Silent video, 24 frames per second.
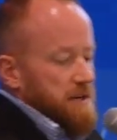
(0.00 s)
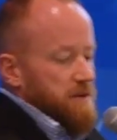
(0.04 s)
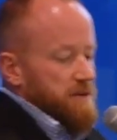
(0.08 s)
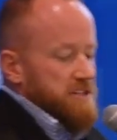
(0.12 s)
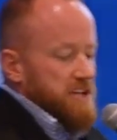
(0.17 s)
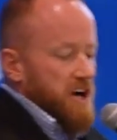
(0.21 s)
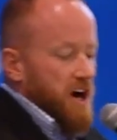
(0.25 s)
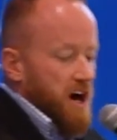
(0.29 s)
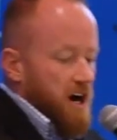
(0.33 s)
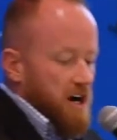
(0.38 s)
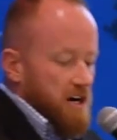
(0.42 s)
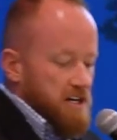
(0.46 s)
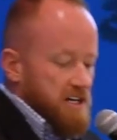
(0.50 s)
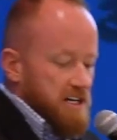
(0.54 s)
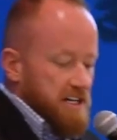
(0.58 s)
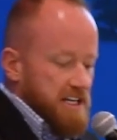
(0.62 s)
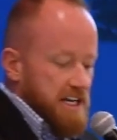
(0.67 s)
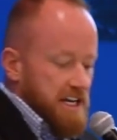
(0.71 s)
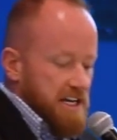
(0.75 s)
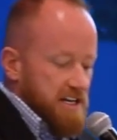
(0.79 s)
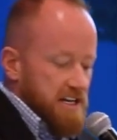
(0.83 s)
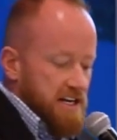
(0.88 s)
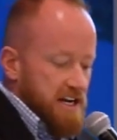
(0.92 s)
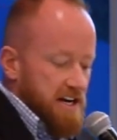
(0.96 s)
It was hard
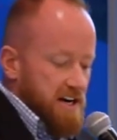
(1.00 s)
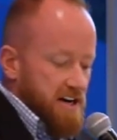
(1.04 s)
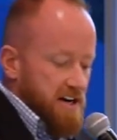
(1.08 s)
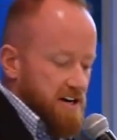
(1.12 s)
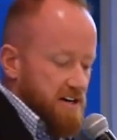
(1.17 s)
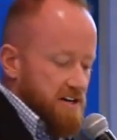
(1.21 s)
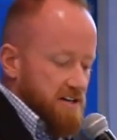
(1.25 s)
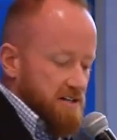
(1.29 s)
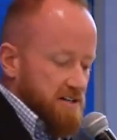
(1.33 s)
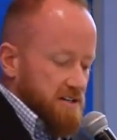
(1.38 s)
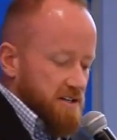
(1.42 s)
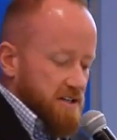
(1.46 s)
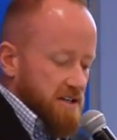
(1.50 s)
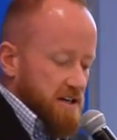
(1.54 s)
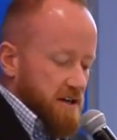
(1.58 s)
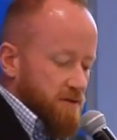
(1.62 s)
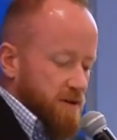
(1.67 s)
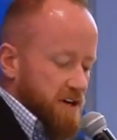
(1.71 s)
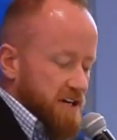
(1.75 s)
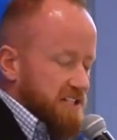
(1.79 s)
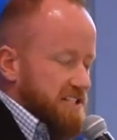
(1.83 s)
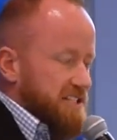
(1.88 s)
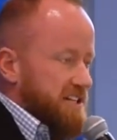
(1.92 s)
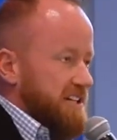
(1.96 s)
to get here,
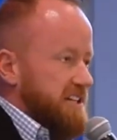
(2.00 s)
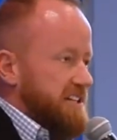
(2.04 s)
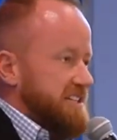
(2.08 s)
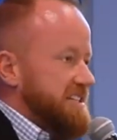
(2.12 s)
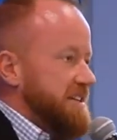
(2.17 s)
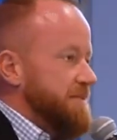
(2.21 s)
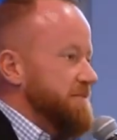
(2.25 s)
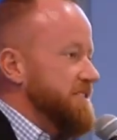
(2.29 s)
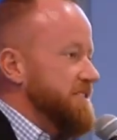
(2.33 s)
and I want to tell you